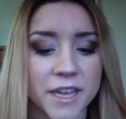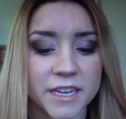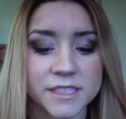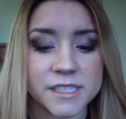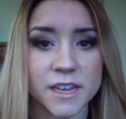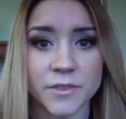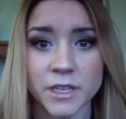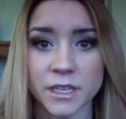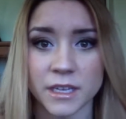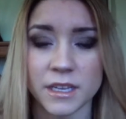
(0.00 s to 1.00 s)
but it's
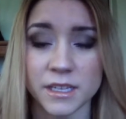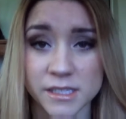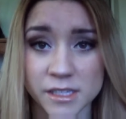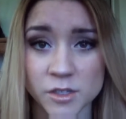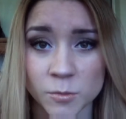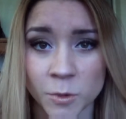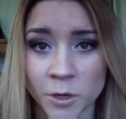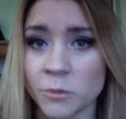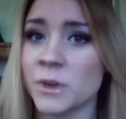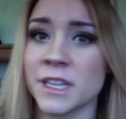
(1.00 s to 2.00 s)
definitely easy to
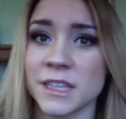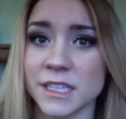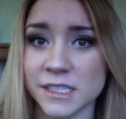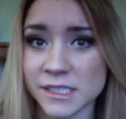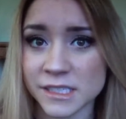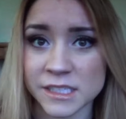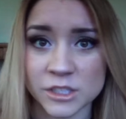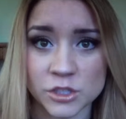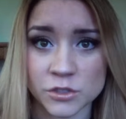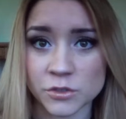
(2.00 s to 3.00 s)
work with,
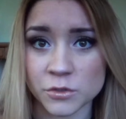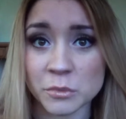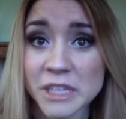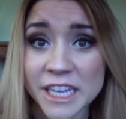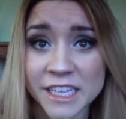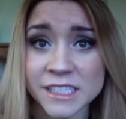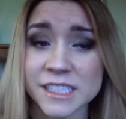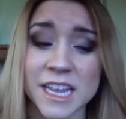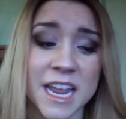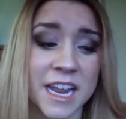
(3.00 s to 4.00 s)
easy to
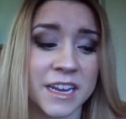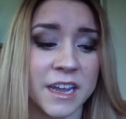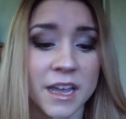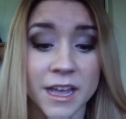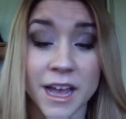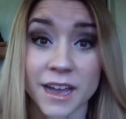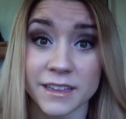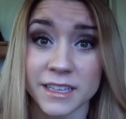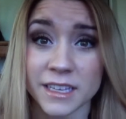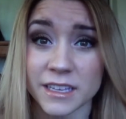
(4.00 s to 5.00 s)
blend, and
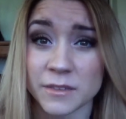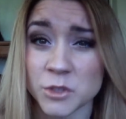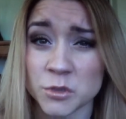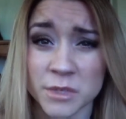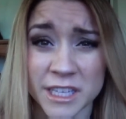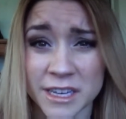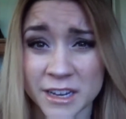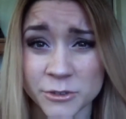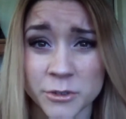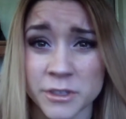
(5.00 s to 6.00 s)
I think it gives you a really
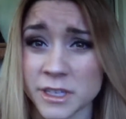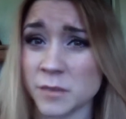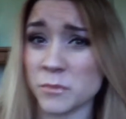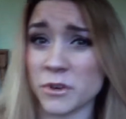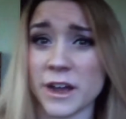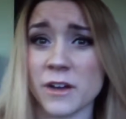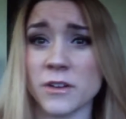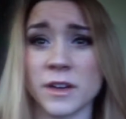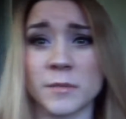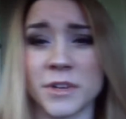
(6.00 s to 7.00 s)
natural looking
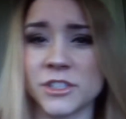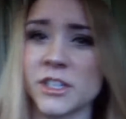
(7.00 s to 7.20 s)
brow on a